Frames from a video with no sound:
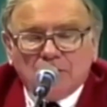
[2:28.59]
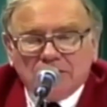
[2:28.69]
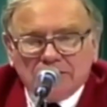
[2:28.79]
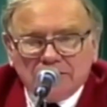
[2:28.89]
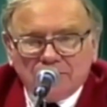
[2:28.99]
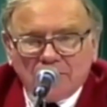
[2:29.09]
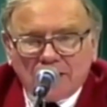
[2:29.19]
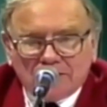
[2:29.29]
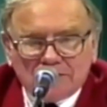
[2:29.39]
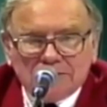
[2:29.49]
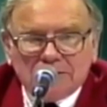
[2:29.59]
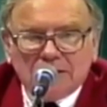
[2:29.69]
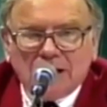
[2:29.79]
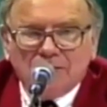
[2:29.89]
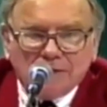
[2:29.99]
What are the key factors,
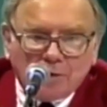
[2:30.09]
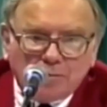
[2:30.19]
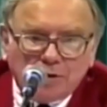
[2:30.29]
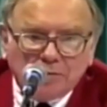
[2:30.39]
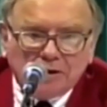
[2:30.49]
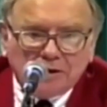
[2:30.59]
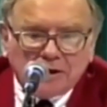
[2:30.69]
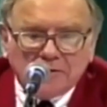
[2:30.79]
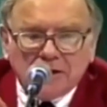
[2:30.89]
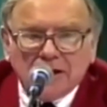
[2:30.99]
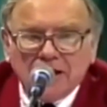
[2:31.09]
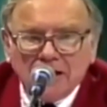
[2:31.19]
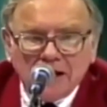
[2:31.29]
and how permanent are they?